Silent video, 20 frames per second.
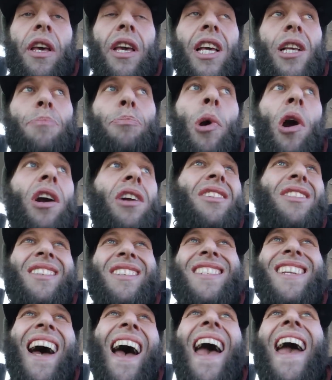He's parked
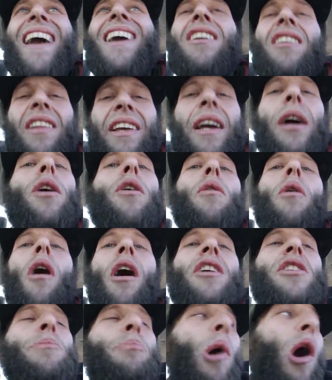diagonally
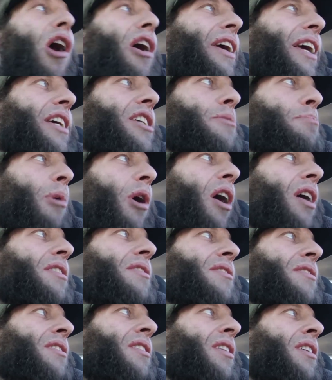across parking
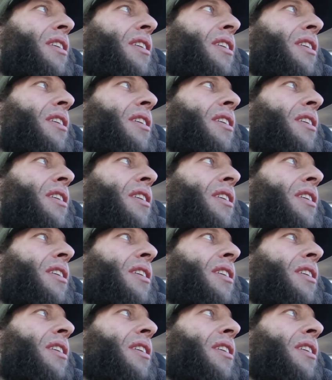spots.